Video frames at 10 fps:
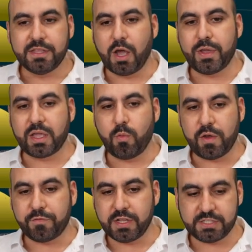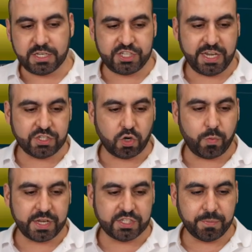Now we can wait for this to change or
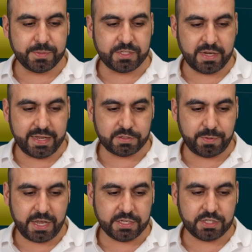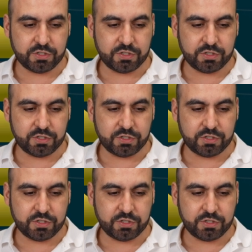we can jump into the next page.